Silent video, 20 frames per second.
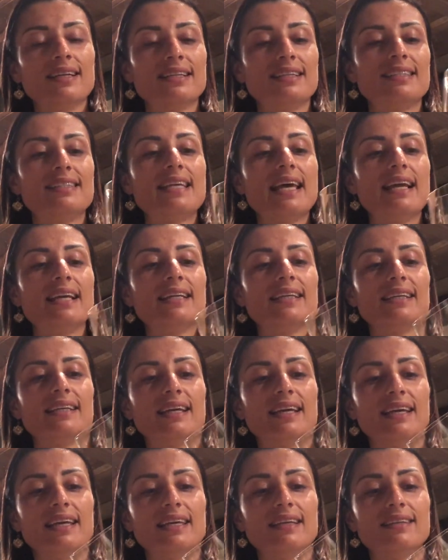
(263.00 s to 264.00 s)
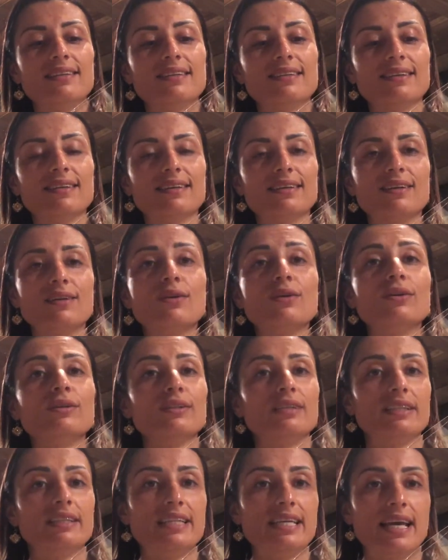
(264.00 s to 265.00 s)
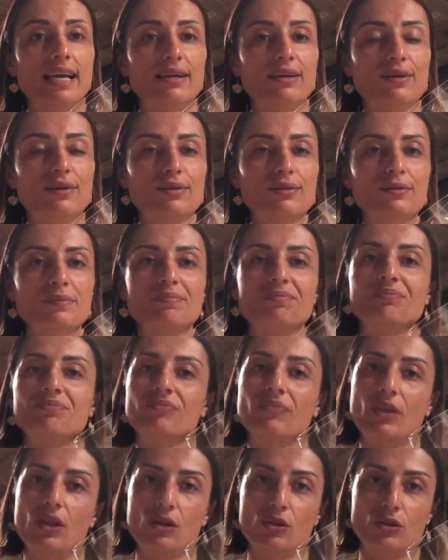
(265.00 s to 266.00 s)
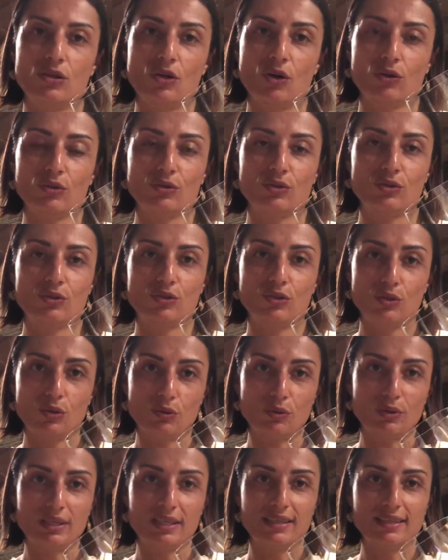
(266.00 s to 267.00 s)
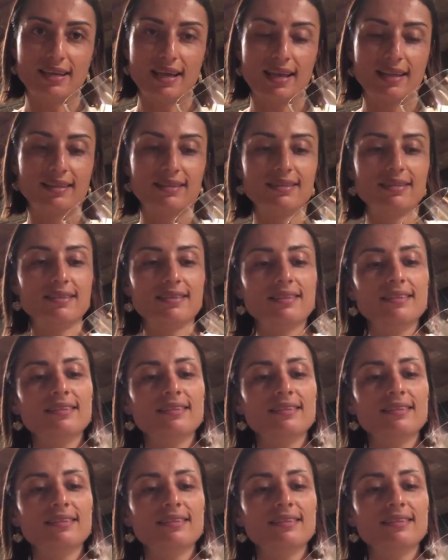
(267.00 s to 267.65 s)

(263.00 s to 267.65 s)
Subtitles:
delicate golden yellow, not too intense,